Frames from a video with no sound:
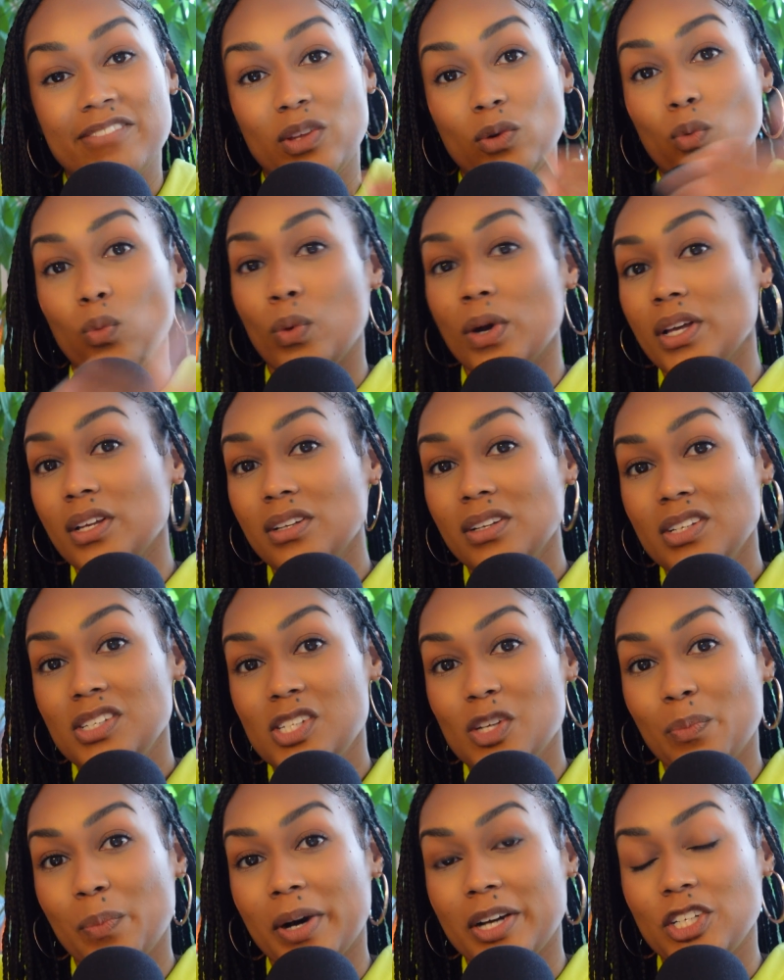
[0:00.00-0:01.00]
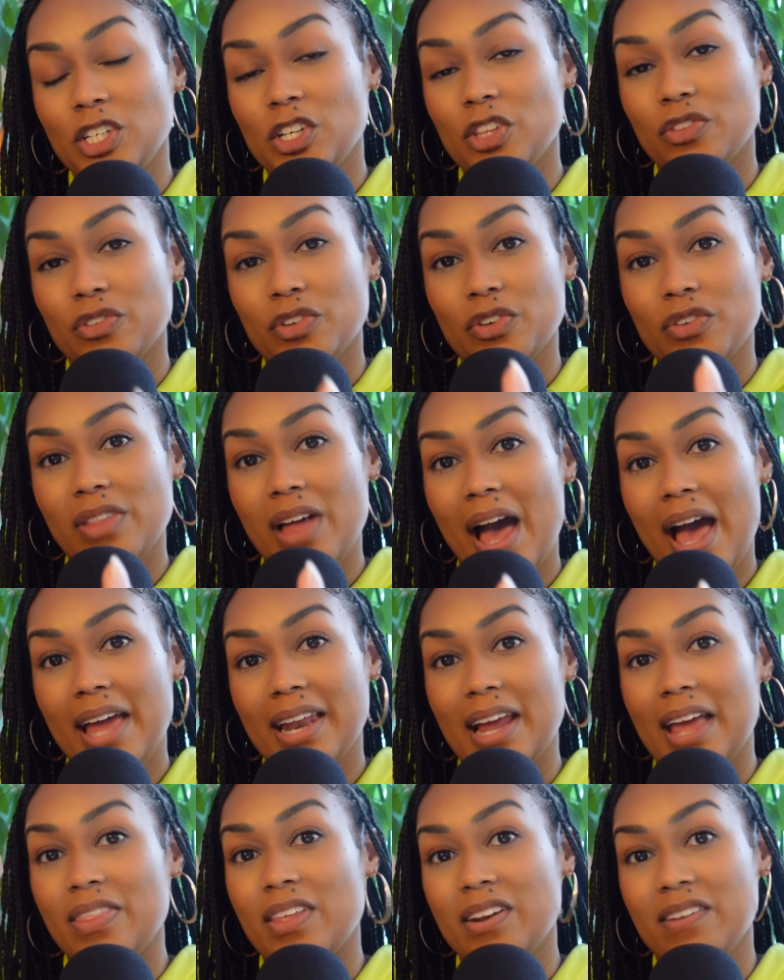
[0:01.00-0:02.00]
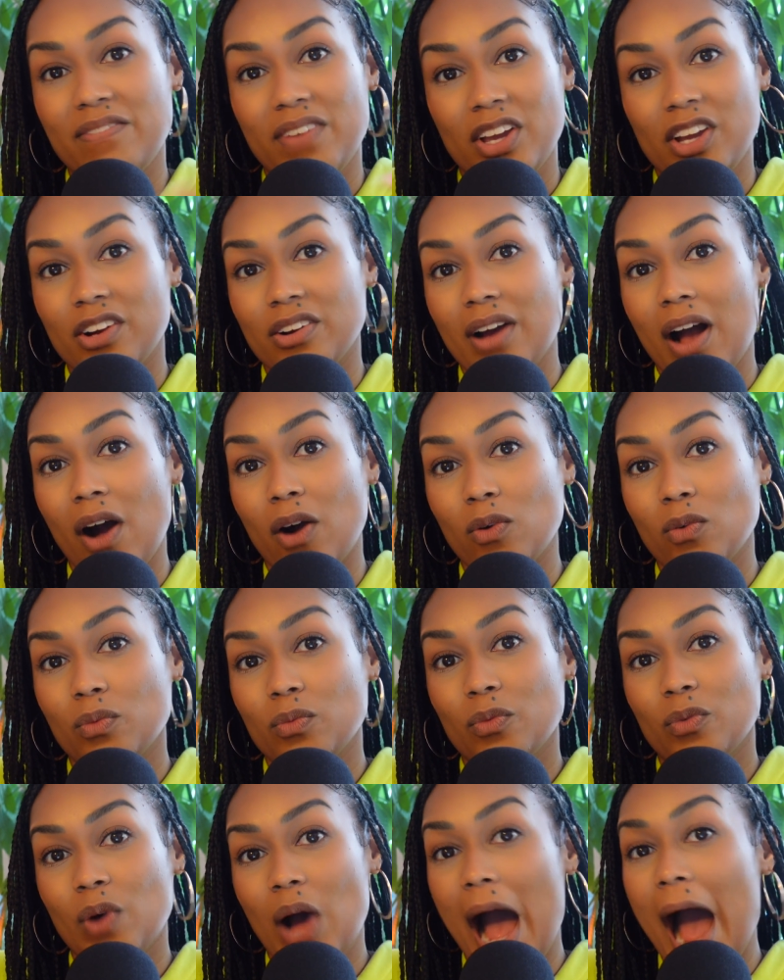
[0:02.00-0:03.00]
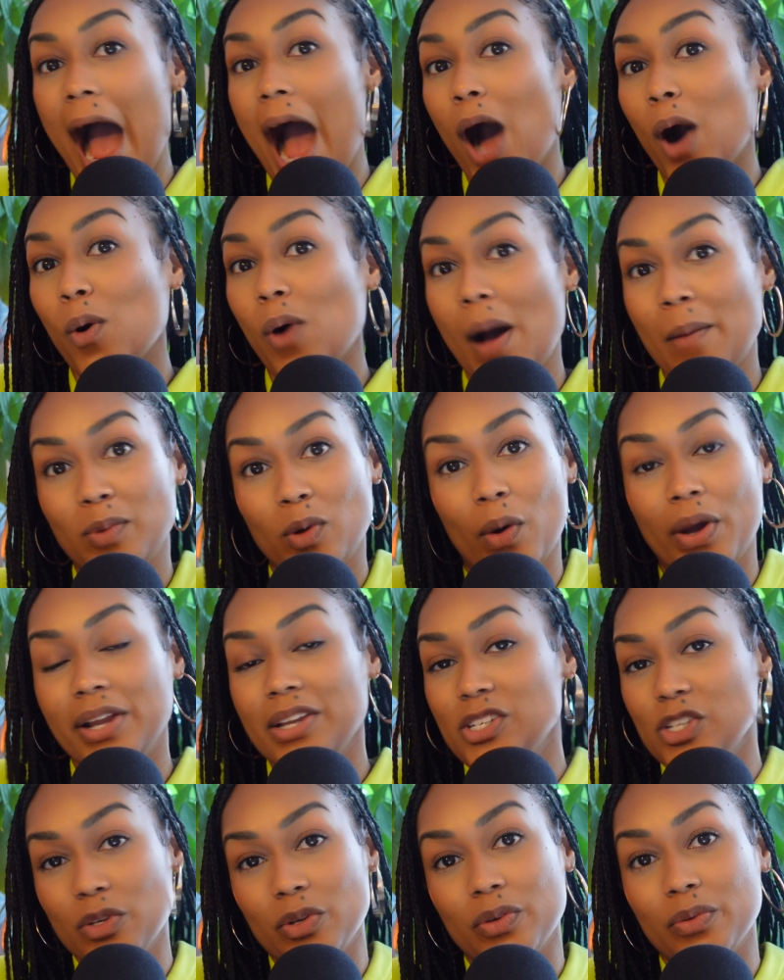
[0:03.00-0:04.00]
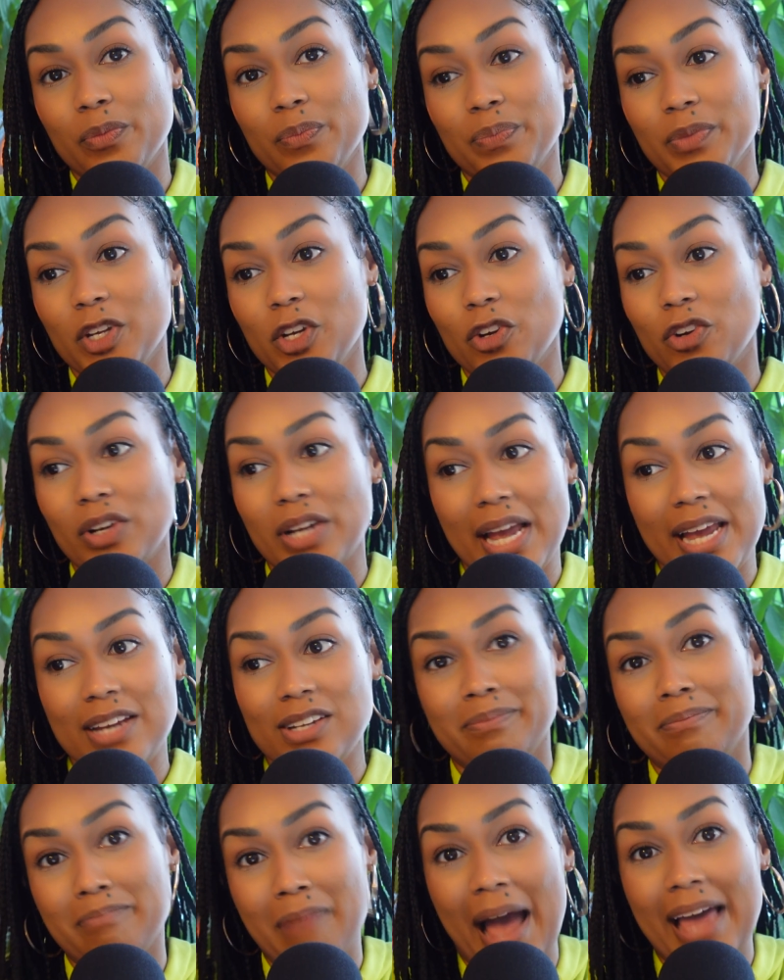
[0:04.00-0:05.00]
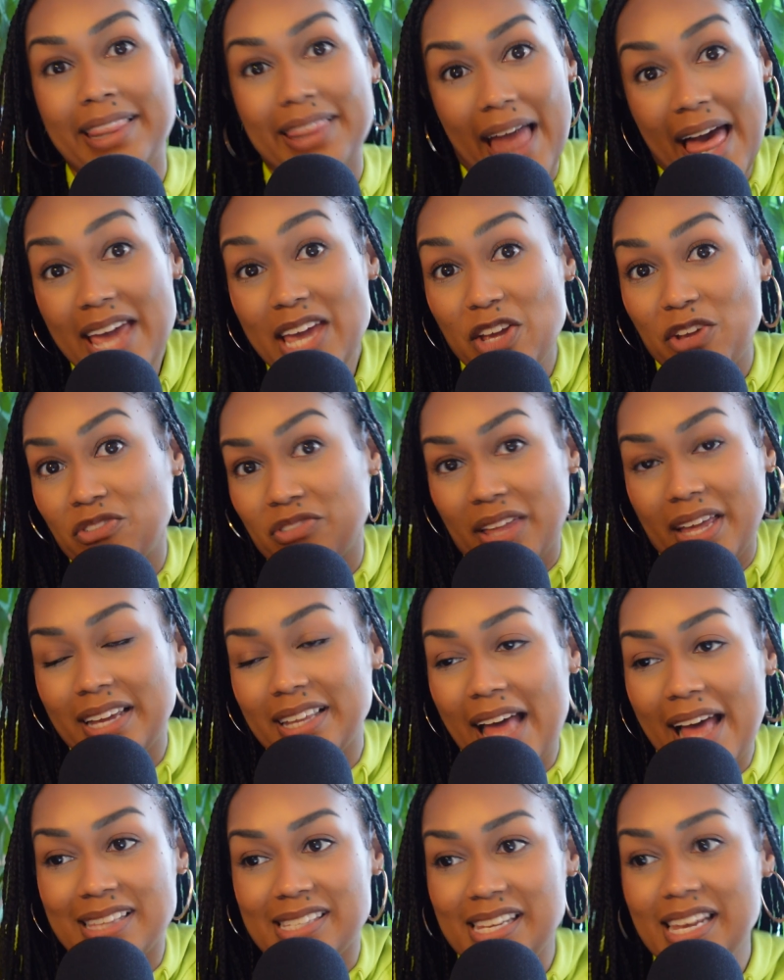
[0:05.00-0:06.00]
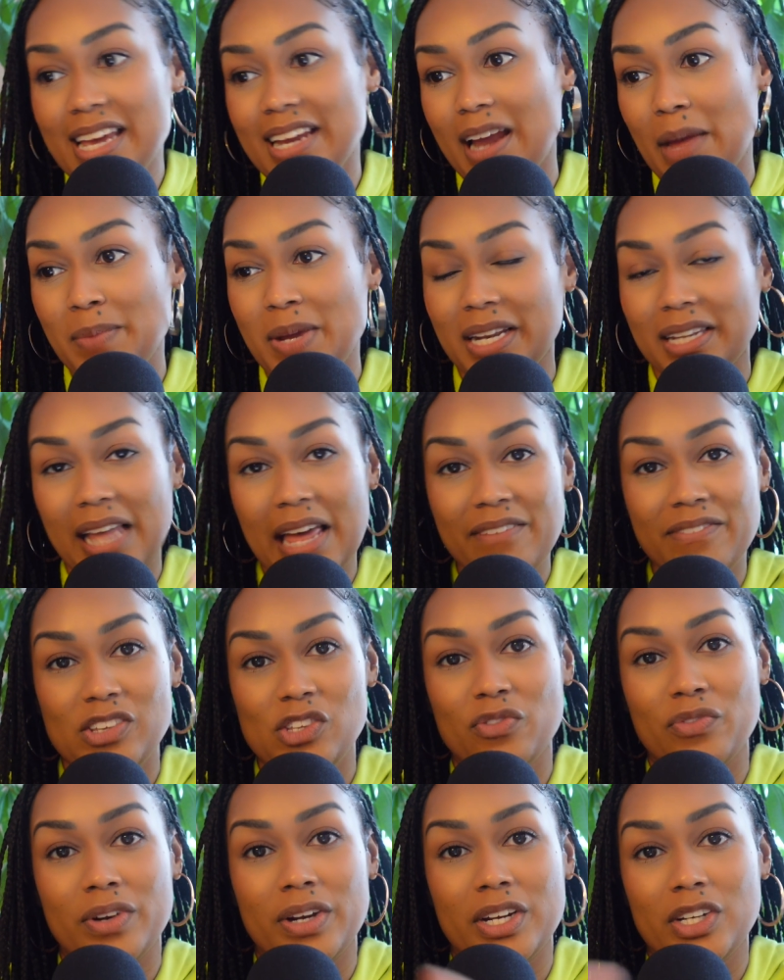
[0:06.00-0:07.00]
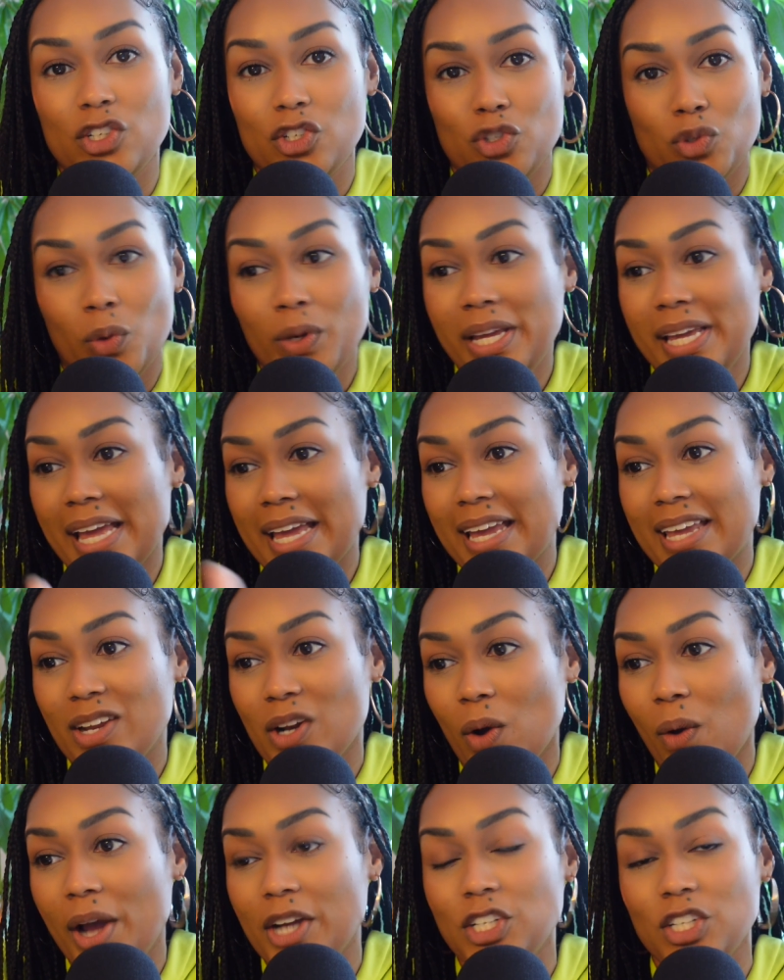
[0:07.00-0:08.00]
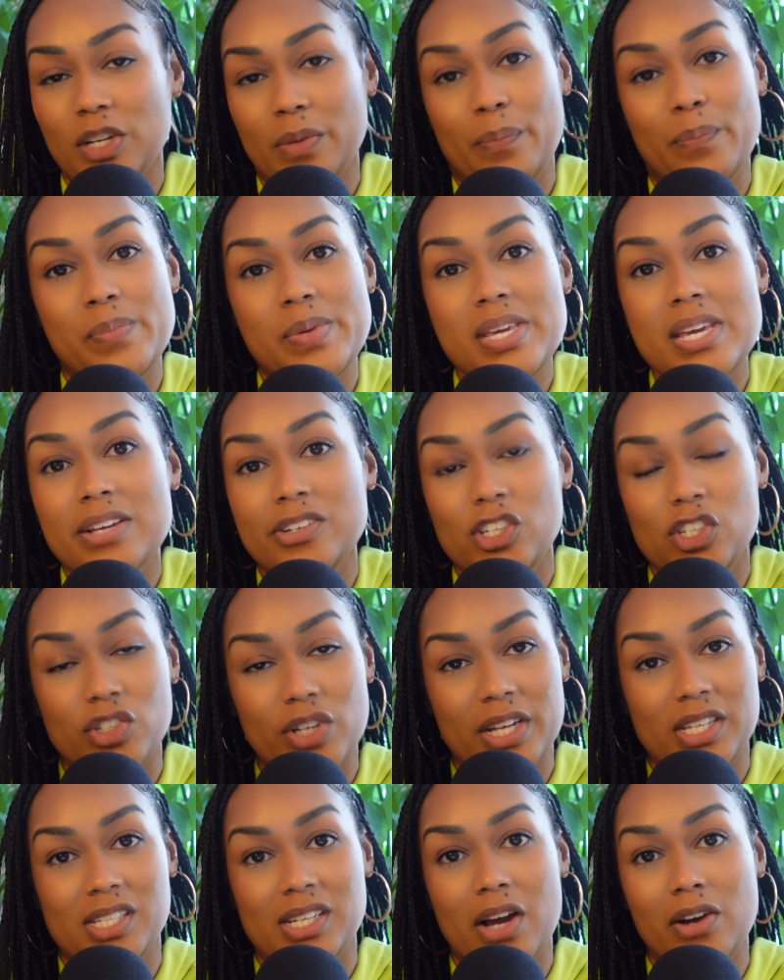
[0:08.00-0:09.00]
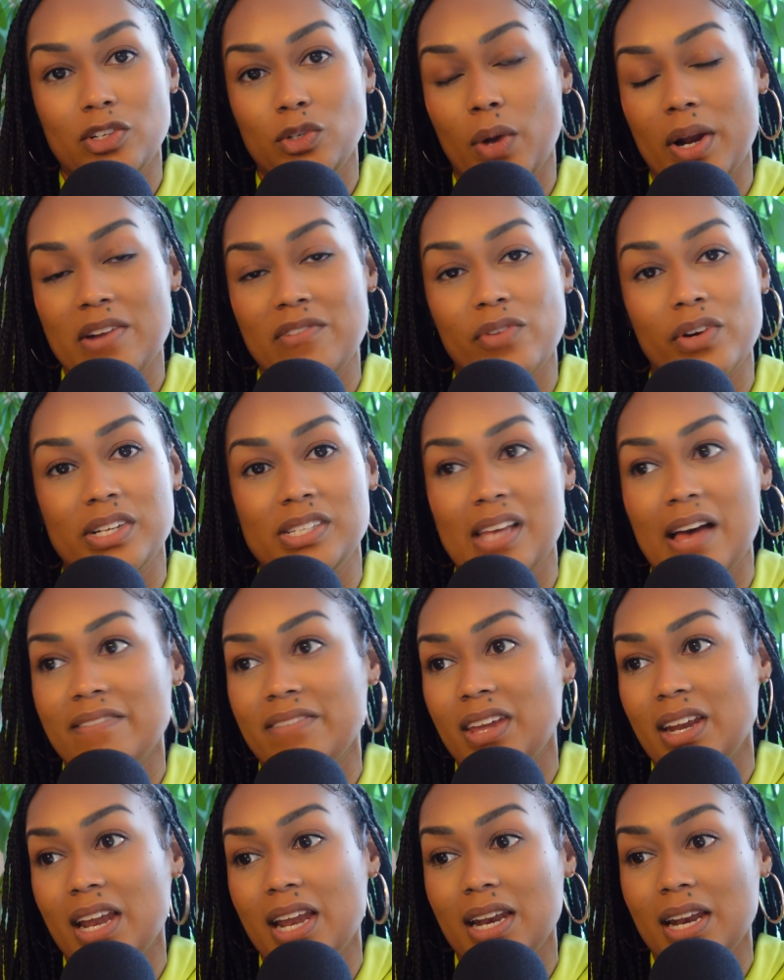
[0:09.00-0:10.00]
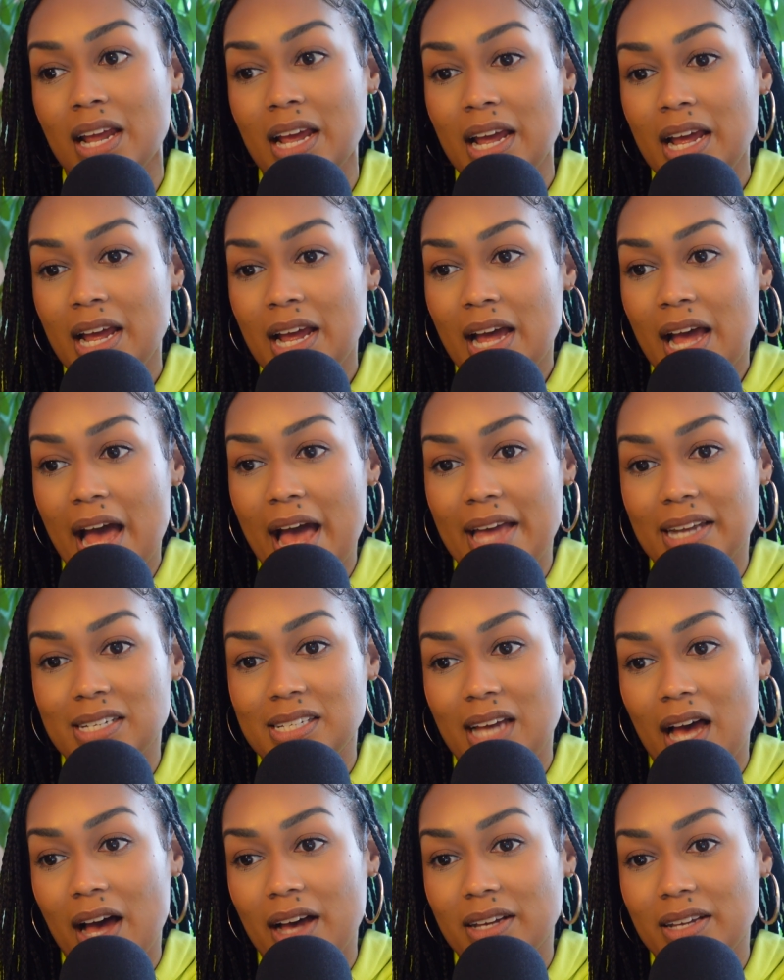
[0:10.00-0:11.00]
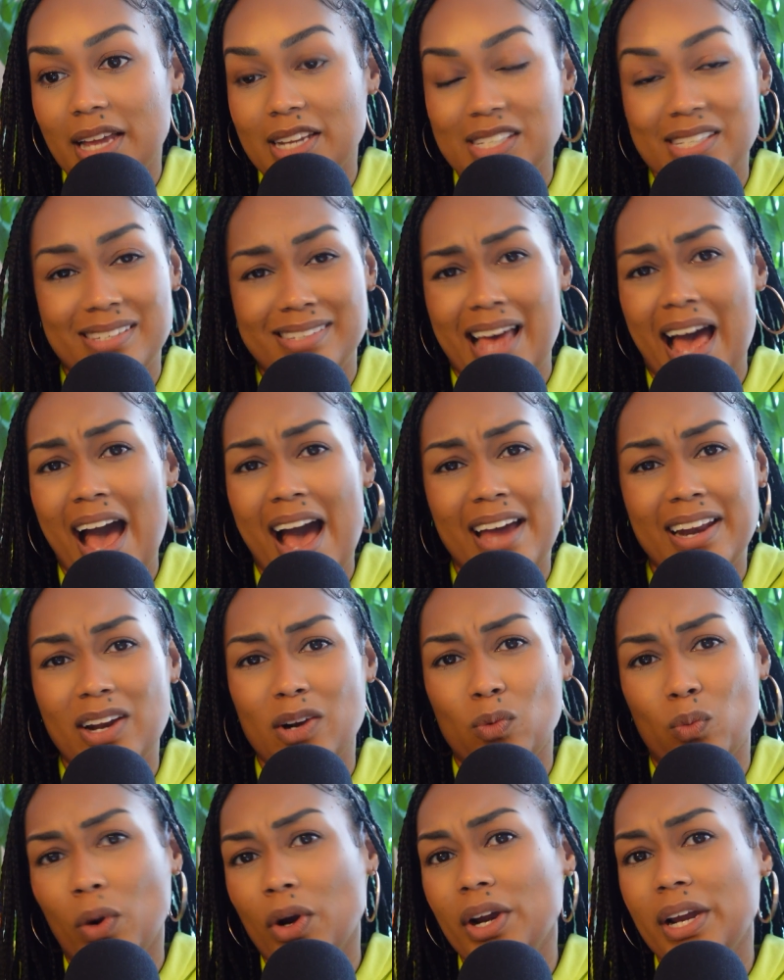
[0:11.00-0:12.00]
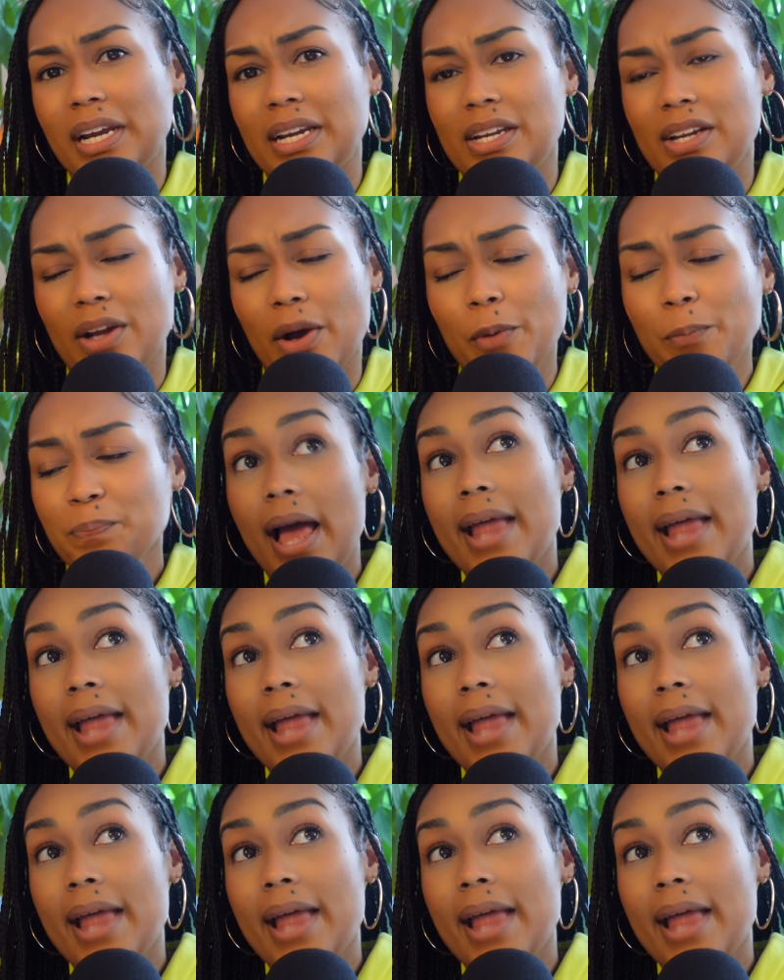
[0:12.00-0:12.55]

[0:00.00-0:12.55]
the will to push through that and then figure out how I'm going to create my life. Like that's it. I mean, life is for enjoying, you know. I shouldn't be stressed out 24/7 and sad and worried, you know.